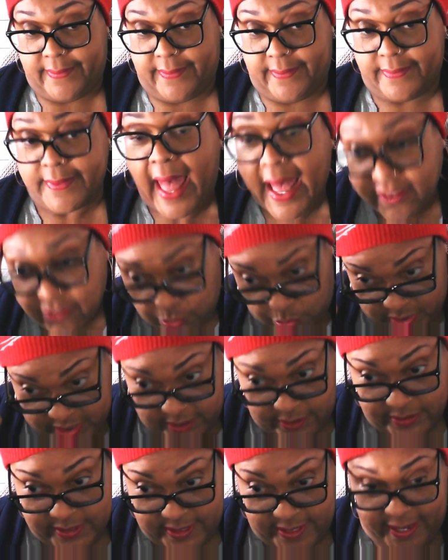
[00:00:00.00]
That's what
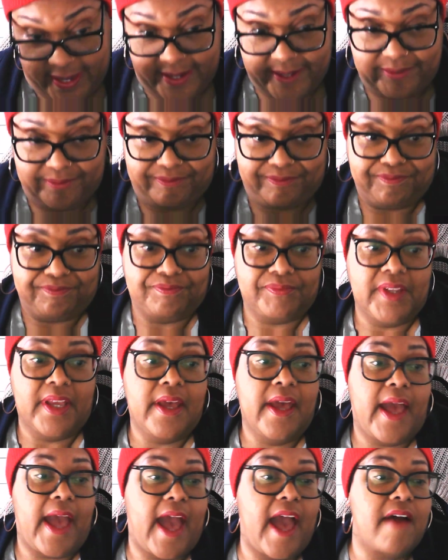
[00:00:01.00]
they're saying
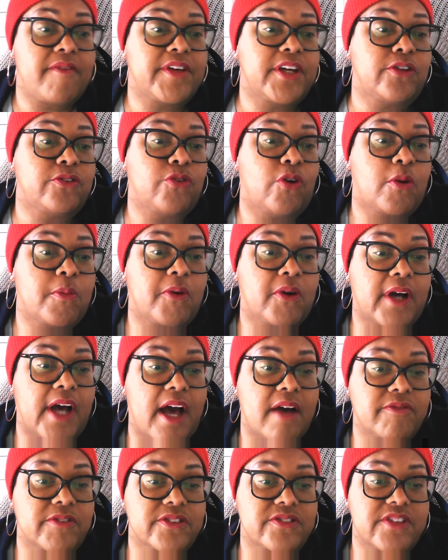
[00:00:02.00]
having a normal
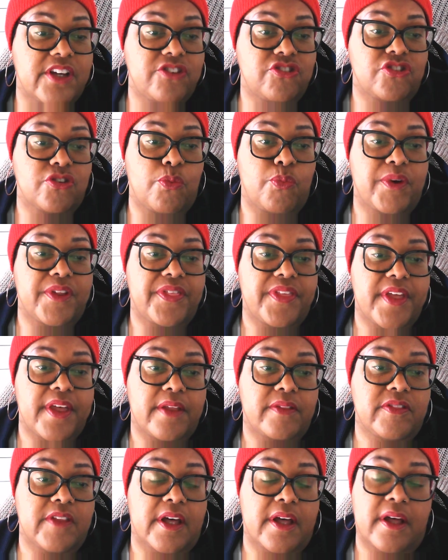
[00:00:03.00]
conversation with
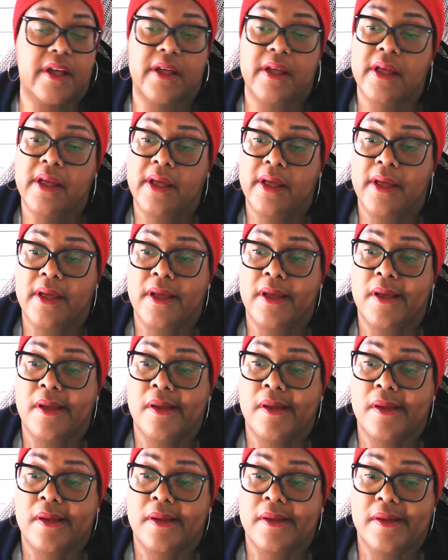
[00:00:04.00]
the
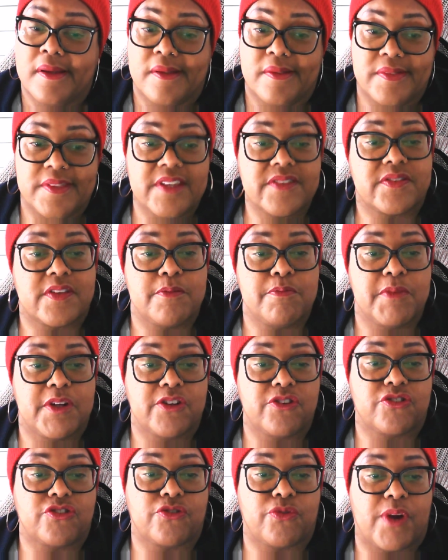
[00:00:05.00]
this
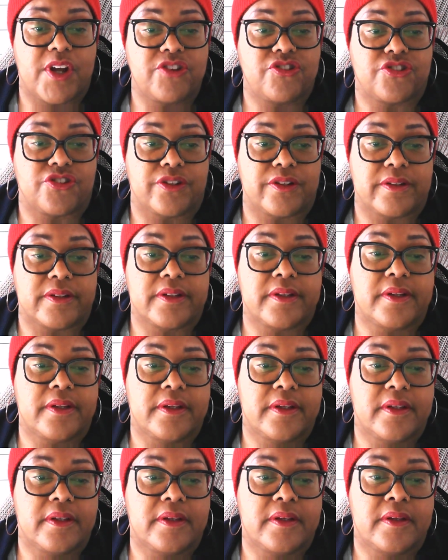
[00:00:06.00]
administration
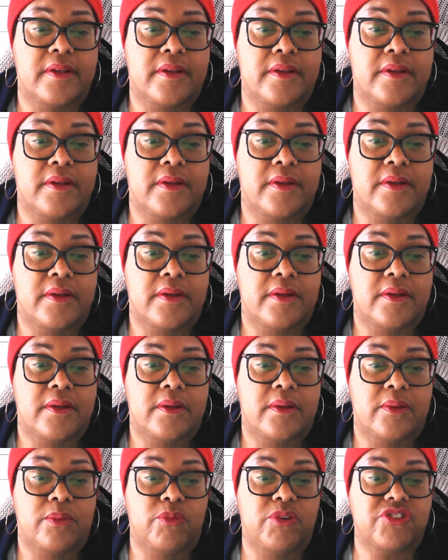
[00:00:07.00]

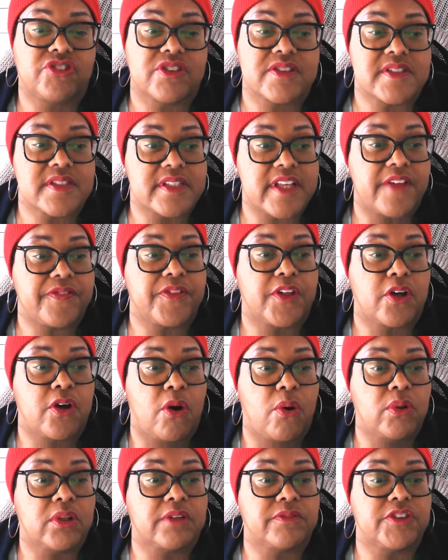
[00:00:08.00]
which has set the
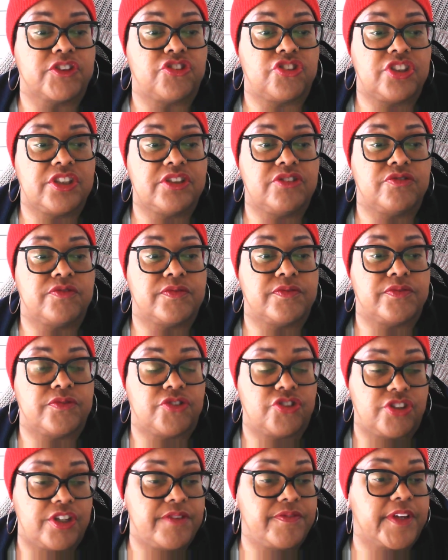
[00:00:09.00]
goal of achieve,
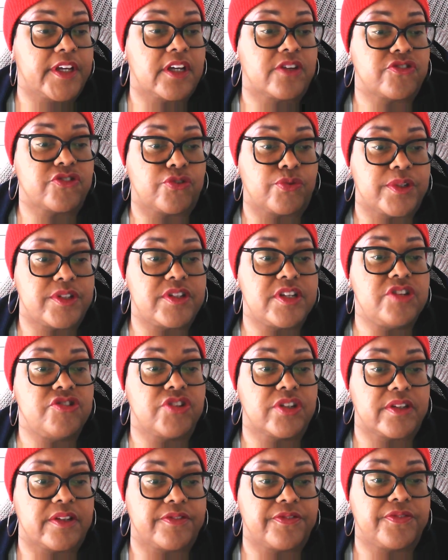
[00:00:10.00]
achieving a
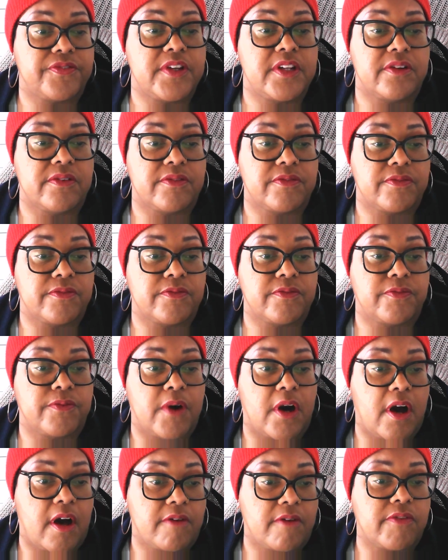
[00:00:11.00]
strategic defeat of,
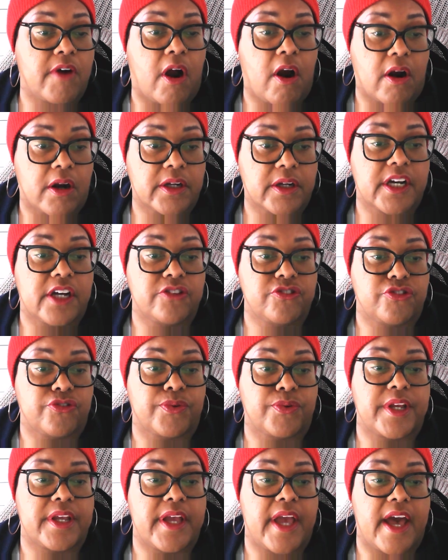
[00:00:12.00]
of our
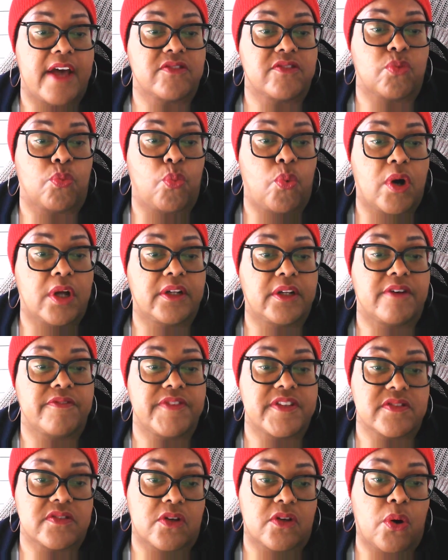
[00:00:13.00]
country as one of
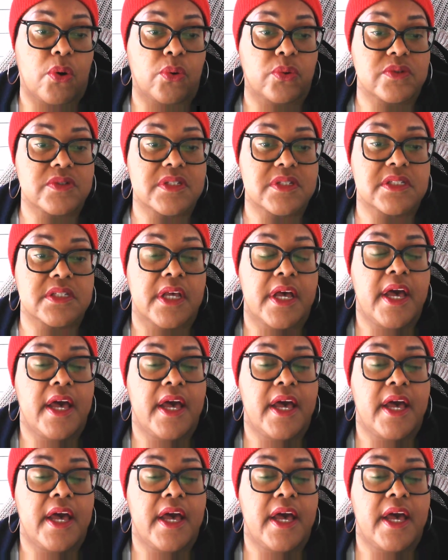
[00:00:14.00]
its goals